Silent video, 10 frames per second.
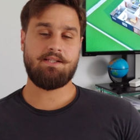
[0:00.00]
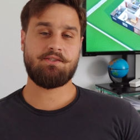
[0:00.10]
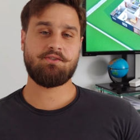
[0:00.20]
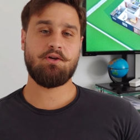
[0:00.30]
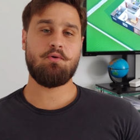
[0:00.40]
And
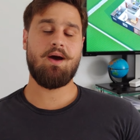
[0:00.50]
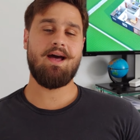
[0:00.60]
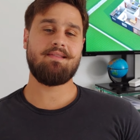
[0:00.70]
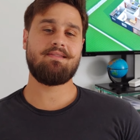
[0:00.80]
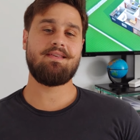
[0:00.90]
so
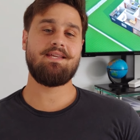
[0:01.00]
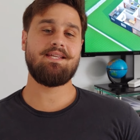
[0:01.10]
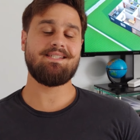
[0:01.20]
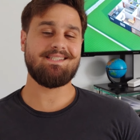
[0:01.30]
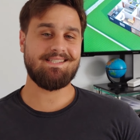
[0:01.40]
at
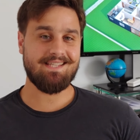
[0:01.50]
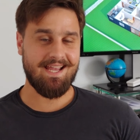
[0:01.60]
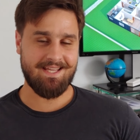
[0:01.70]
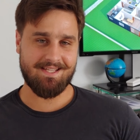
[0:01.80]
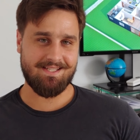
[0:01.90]
the
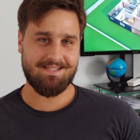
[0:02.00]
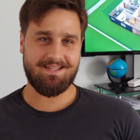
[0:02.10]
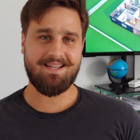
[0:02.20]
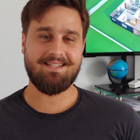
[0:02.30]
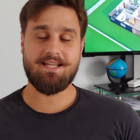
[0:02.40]

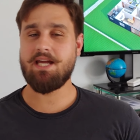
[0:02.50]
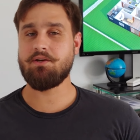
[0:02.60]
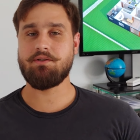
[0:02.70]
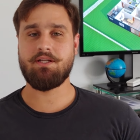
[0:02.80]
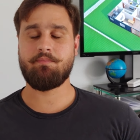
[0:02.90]
second
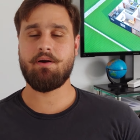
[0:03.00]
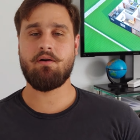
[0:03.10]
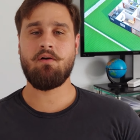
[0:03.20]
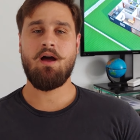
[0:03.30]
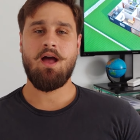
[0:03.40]
container
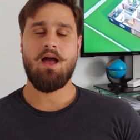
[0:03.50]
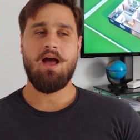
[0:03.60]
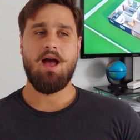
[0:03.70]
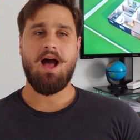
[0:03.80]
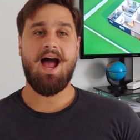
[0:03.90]
depot,
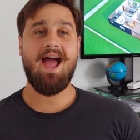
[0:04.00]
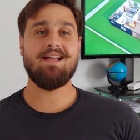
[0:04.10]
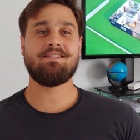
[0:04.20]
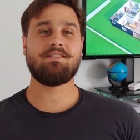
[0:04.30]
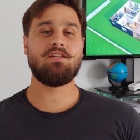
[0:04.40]
I
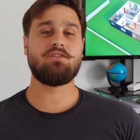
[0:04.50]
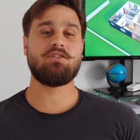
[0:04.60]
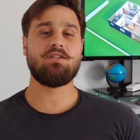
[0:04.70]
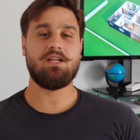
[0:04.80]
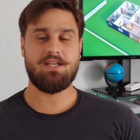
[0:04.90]
had
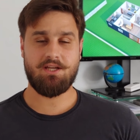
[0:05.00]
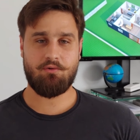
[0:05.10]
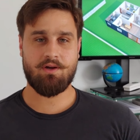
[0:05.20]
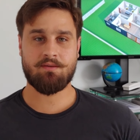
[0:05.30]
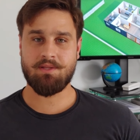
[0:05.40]
such an
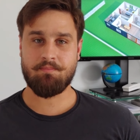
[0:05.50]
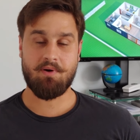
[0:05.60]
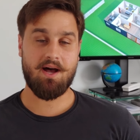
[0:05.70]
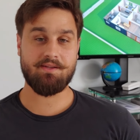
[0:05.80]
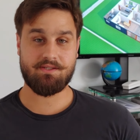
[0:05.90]
incredibly
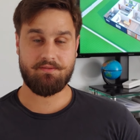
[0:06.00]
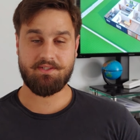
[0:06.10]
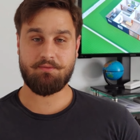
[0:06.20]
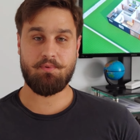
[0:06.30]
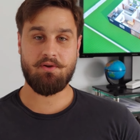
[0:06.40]
positive
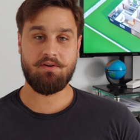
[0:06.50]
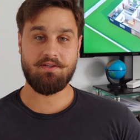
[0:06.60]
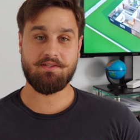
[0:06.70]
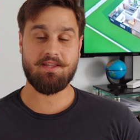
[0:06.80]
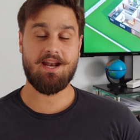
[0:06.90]

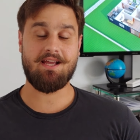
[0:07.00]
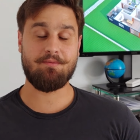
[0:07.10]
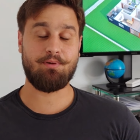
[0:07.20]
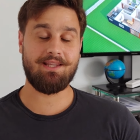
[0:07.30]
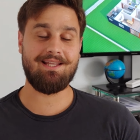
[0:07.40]
experience that I
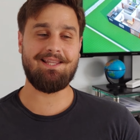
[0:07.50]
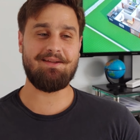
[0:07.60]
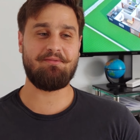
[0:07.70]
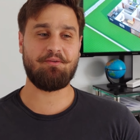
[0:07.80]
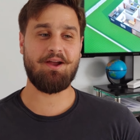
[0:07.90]

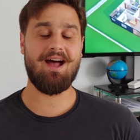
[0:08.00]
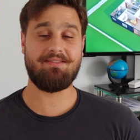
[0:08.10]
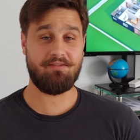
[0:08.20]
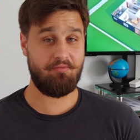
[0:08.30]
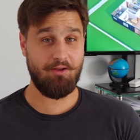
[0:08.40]
completely
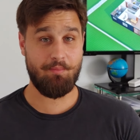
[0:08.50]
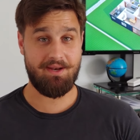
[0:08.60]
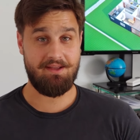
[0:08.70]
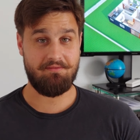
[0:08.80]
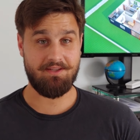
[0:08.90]
forgot to film
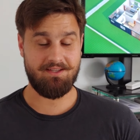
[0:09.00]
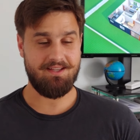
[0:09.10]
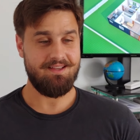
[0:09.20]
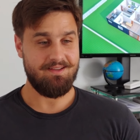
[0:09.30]
any of it.